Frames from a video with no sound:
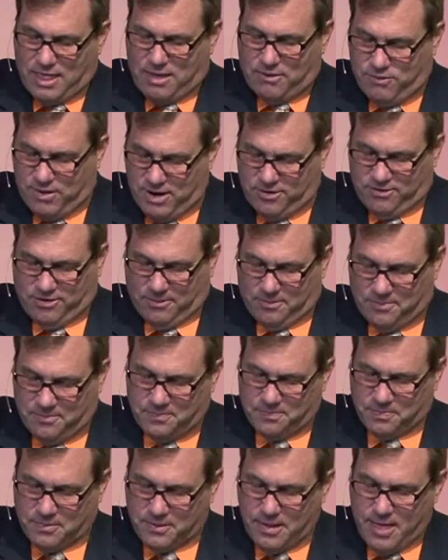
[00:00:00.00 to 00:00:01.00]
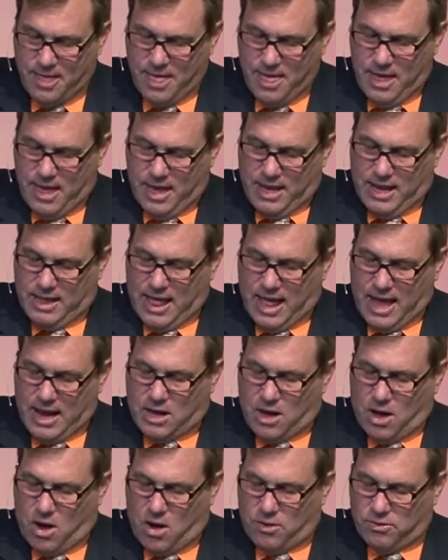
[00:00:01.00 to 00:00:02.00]
the vision. And Eli
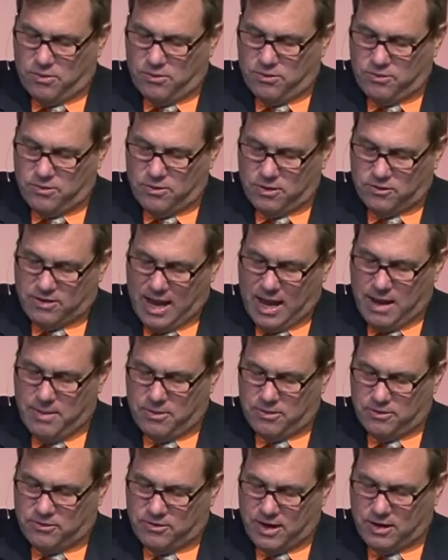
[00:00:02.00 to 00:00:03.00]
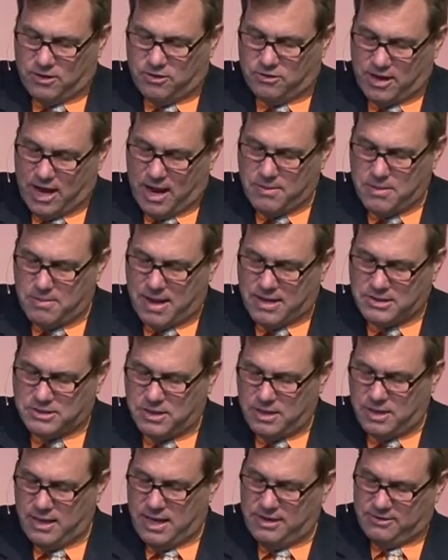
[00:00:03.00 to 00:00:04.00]
called Samuel and said, Samuel, my
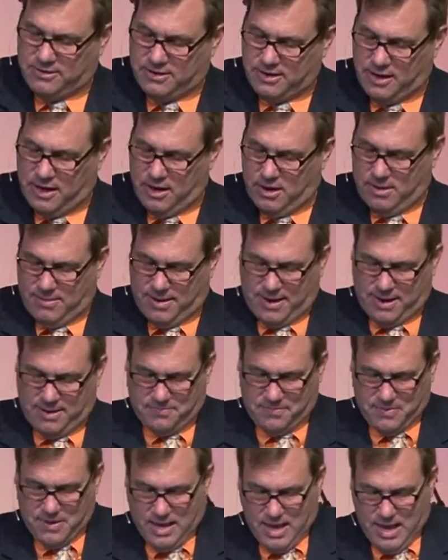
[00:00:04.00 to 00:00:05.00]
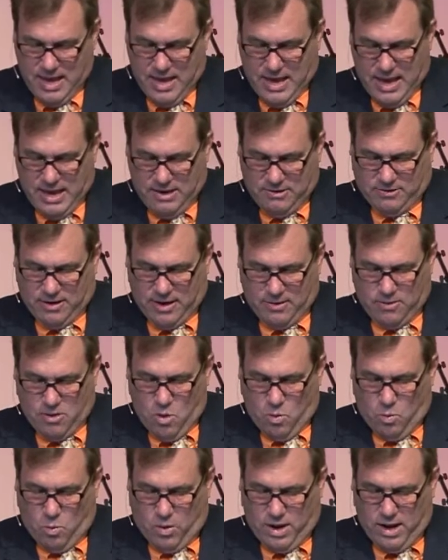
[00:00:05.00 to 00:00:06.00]
son? He said, here am I. He said,
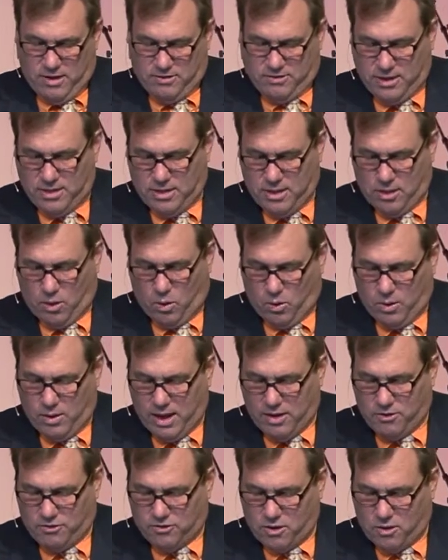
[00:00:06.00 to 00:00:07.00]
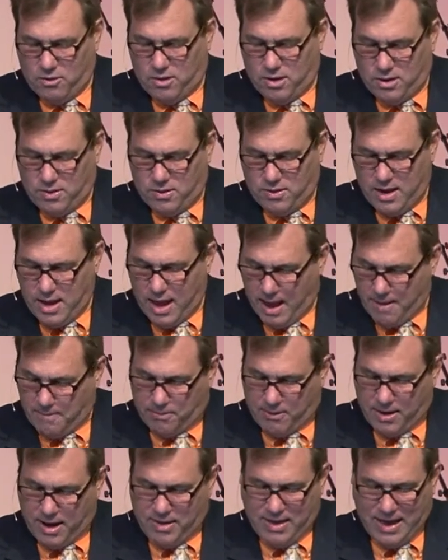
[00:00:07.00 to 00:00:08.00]
what is it the Lord hath shown unto thee? I
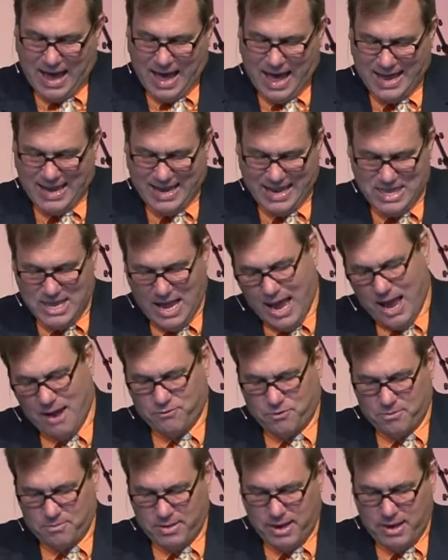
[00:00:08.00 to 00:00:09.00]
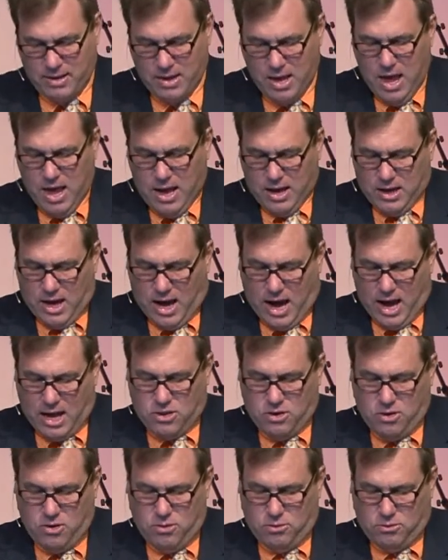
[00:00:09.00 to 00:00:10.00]
pray thee, hide it not from me.
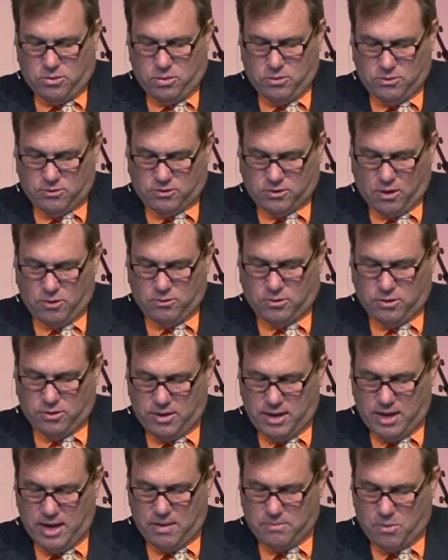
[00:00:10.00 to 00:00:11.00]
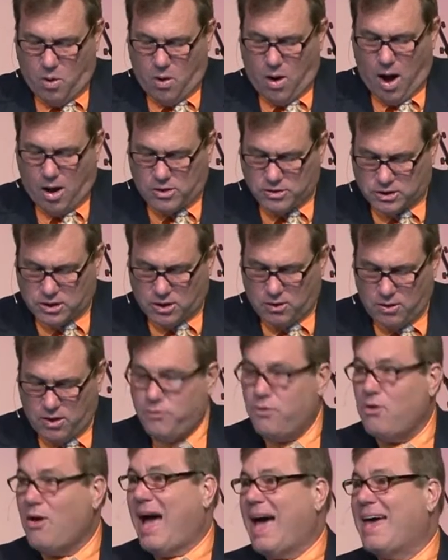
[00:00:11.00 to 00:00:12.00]
God do to, so to thee, and more also,
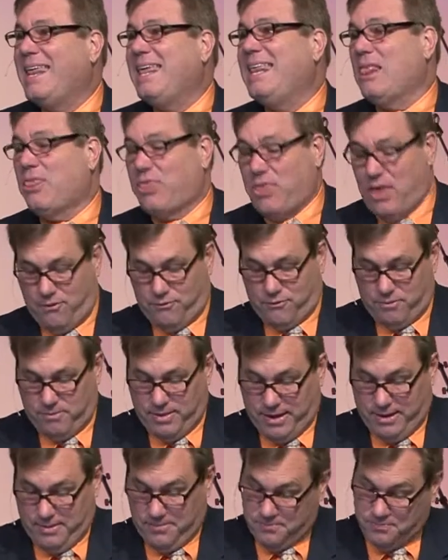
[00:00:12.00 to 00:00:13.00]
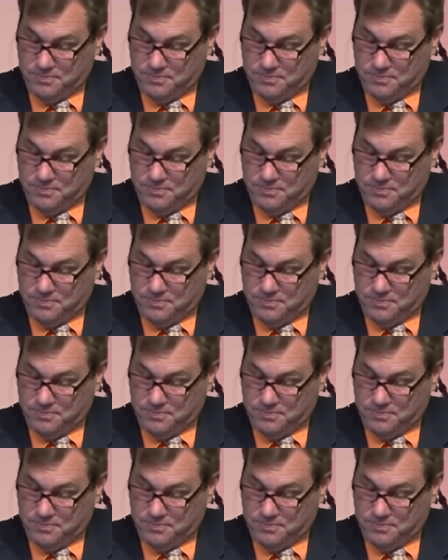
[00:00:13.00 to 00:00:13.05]
if you hide anything from me.